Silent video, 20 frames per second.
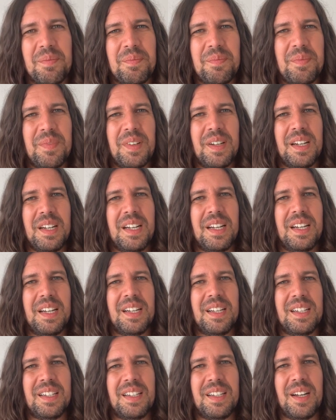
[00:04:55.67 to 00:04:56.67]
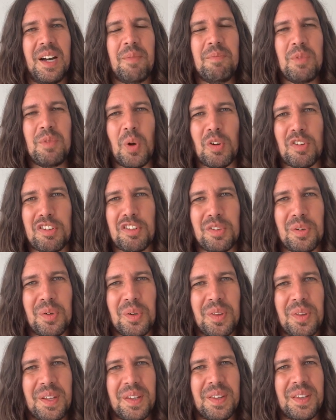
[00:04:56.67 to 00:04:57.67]
I'm not
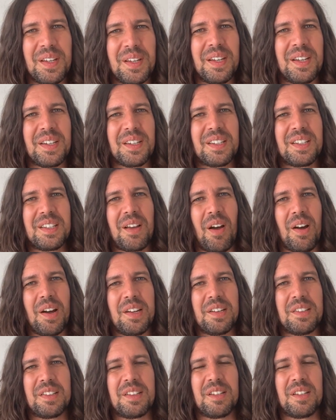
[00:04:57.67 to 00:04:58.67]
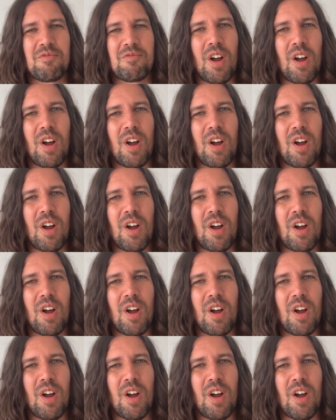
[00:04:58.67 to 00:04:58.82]
sure that the